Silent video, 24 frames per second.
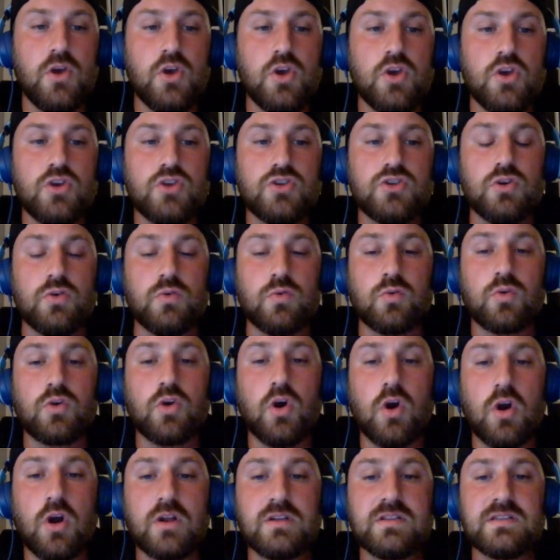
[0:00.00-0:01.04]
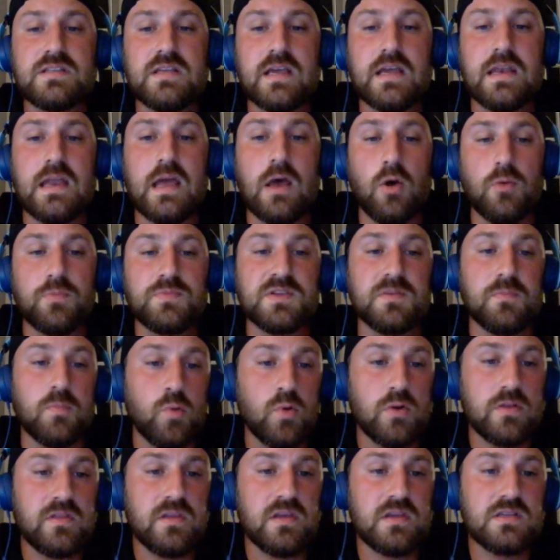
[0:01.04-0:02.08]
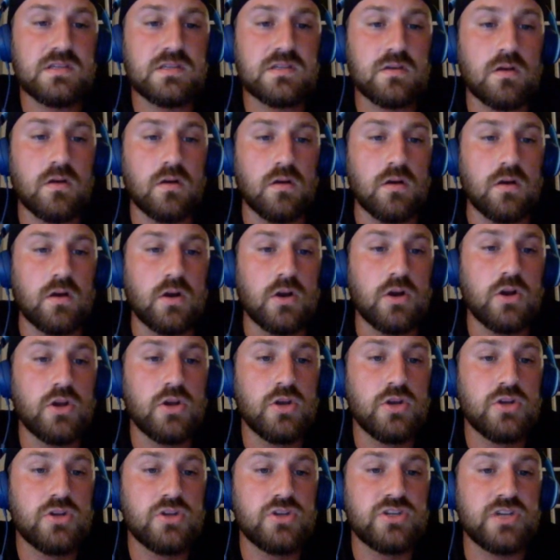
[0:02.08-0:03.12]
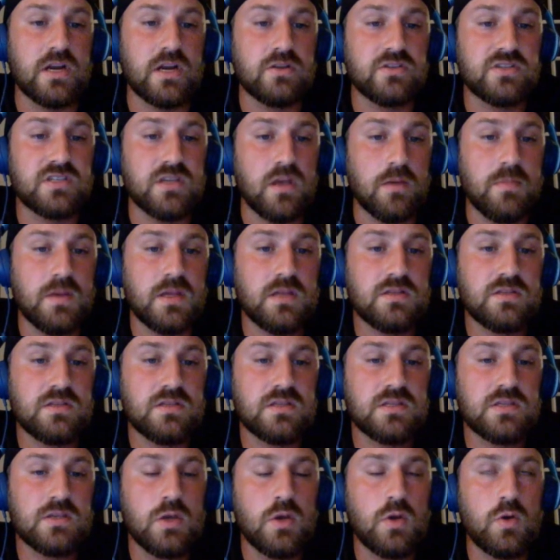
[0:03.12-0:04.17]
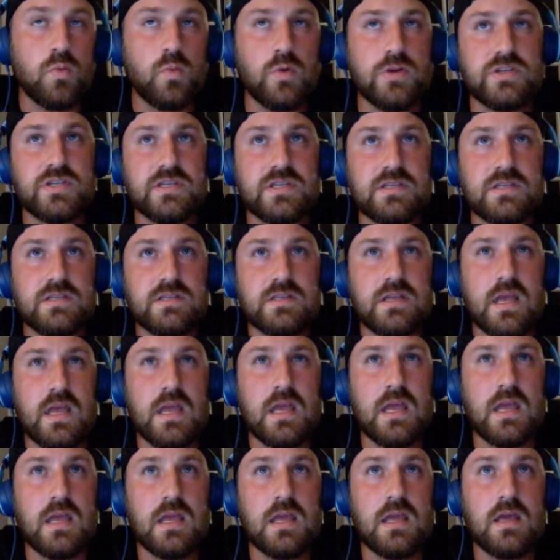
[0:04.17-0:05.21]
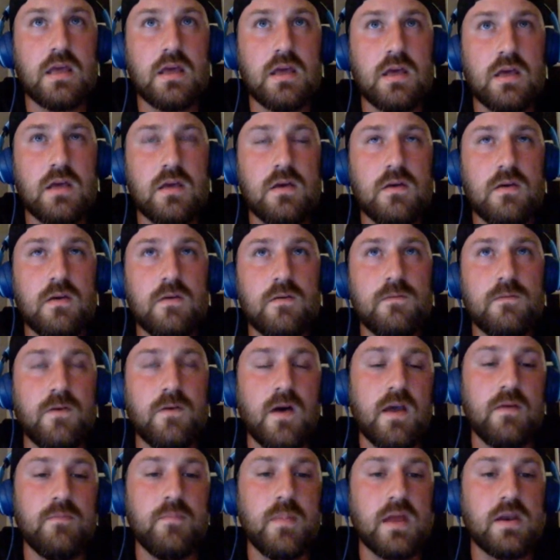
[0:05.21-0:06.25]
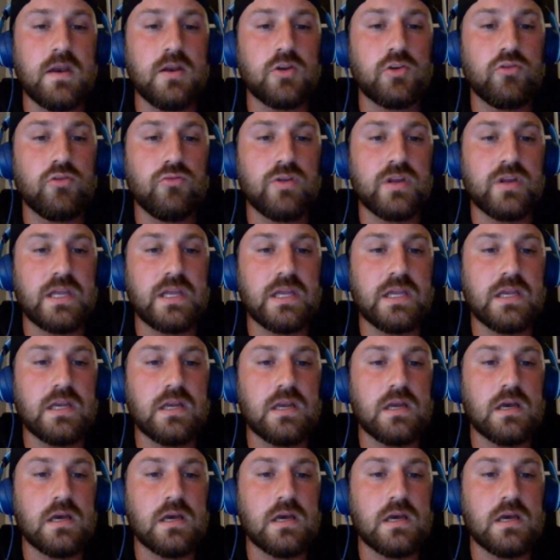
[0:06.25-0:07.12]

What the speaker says: So cards that help support this are Shared Summons, which is a 5 mana green